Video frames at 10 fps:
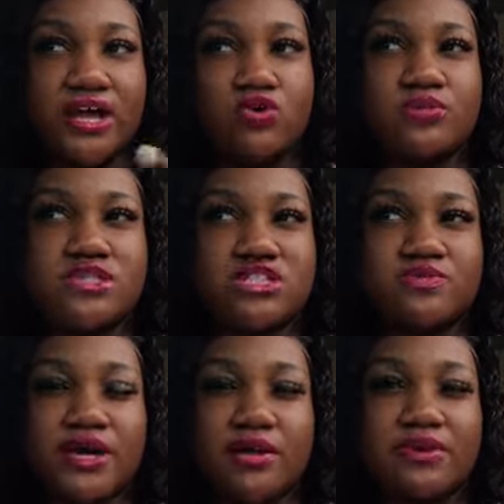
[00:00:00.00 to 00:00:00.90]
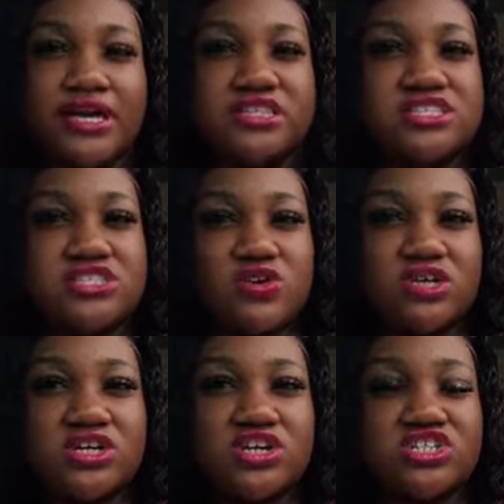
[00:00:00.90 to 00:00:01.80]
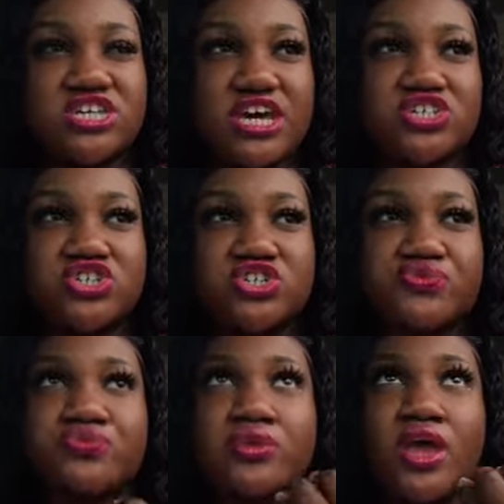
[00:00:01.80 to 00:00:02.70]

I normally just pick up like the silkier texture